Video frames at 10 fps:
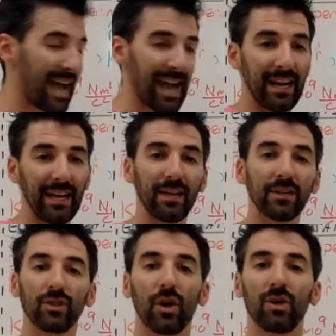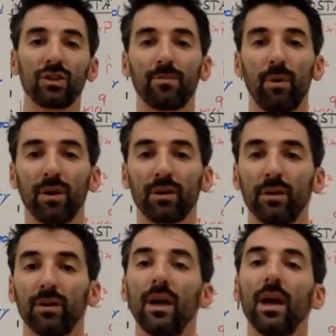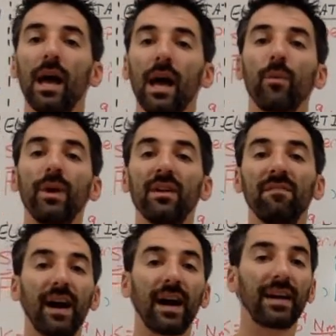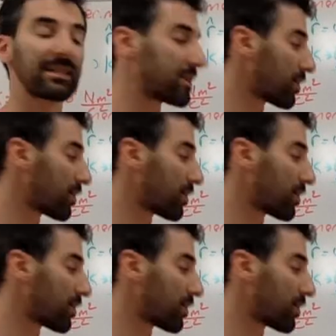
any charged particle, and we define its